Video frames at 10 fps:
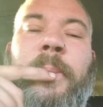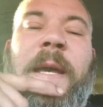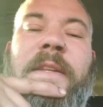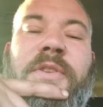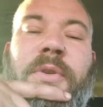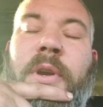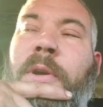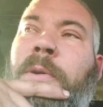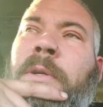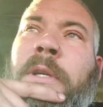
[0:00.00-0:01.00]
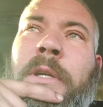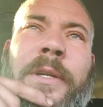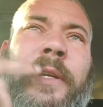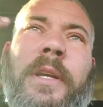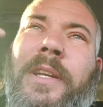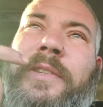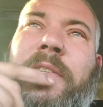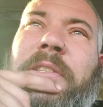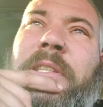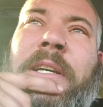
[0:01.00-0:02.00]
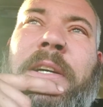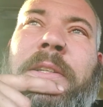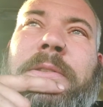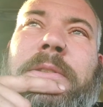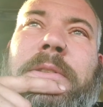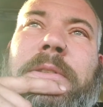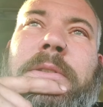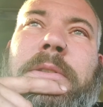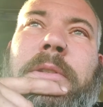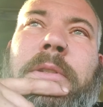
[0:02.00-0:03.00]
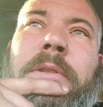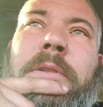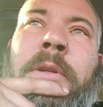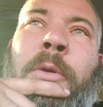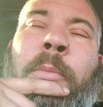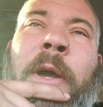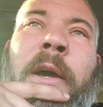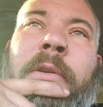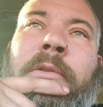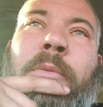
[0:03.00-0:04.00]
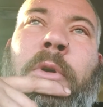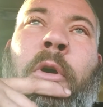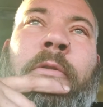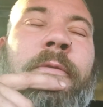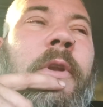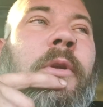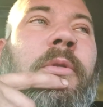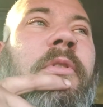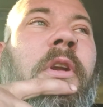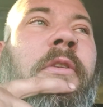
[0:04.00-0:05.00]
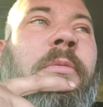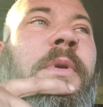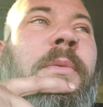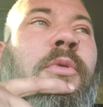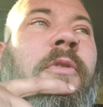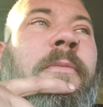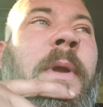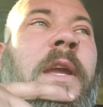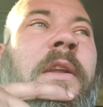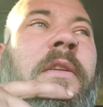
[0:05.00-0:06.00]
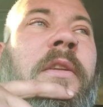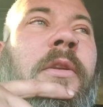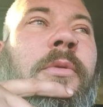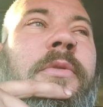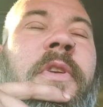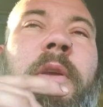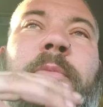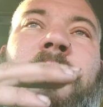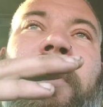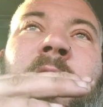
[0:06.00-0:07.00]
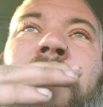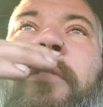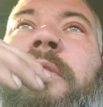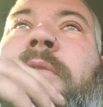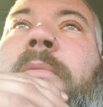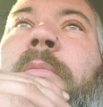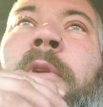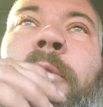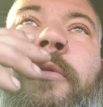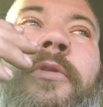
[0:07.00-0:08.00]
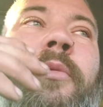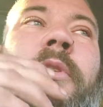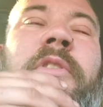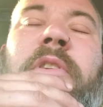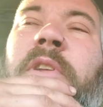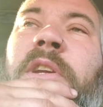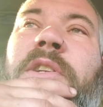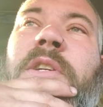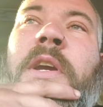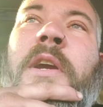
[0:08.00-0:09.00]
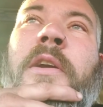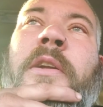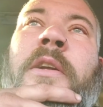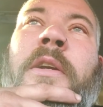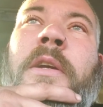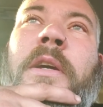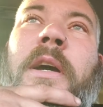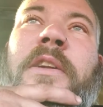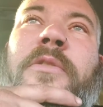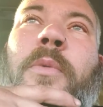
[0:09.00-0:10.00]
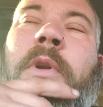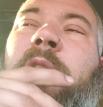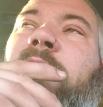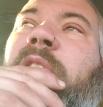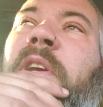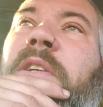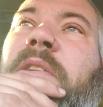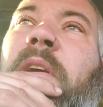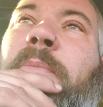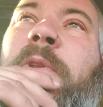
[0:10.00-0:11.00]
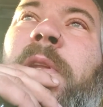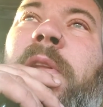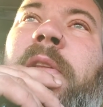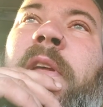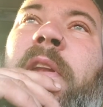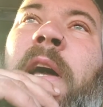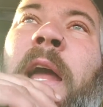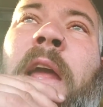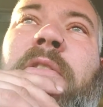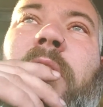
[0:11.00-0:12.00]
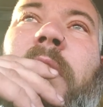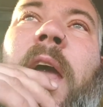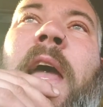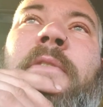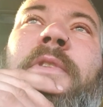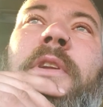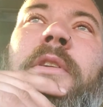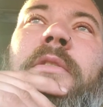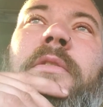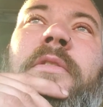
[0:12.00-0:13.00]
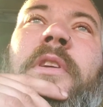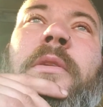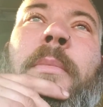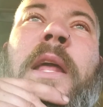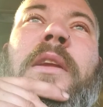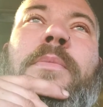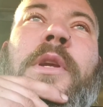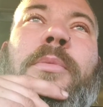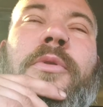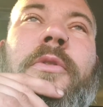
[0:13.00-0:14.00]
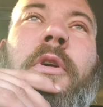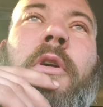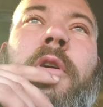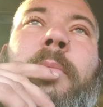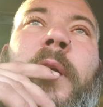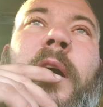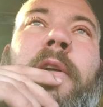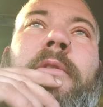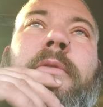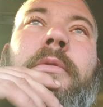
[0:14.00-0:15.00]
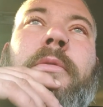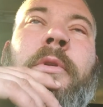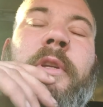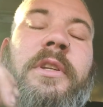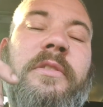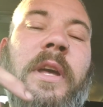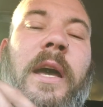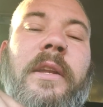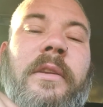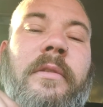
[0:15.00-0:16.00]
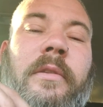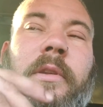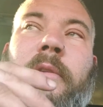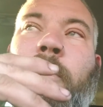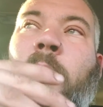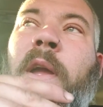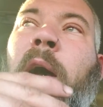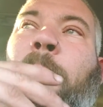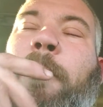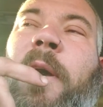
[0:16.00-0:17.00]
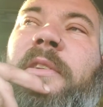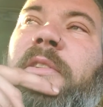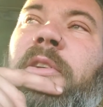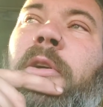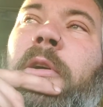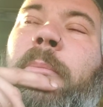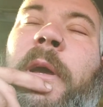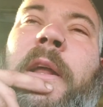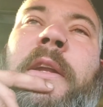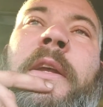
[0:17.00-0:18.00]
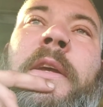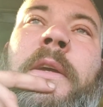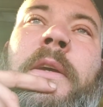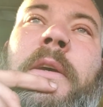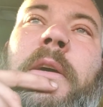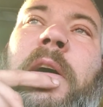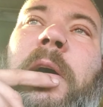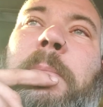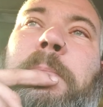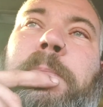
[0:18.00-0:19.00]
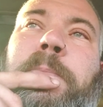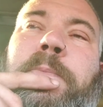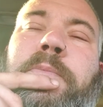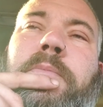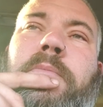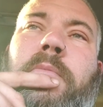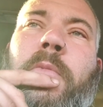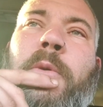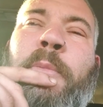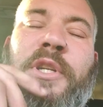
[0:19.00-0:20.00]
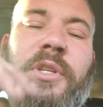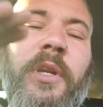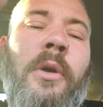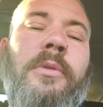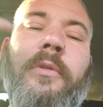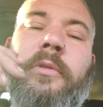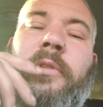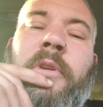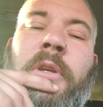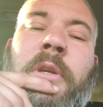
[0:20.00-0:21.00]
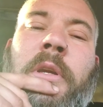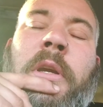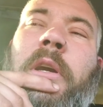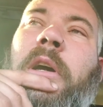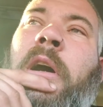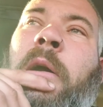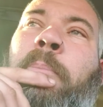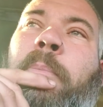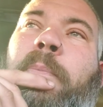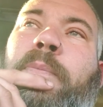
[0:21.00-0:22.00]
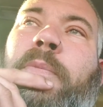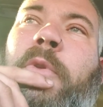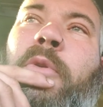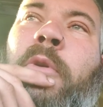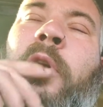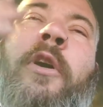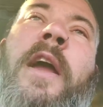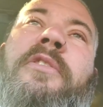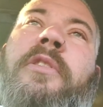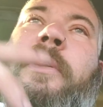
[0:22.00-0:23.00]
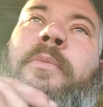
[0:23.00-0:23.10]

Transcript: about the trail and just, about all the videos that other people have made, the little tips and hints and, stories that they share. And I just wanted to say something that I actually haven't seen many people talk about, or at least not the way I'm about to talk about it. Um, but shelters. Um, or actually,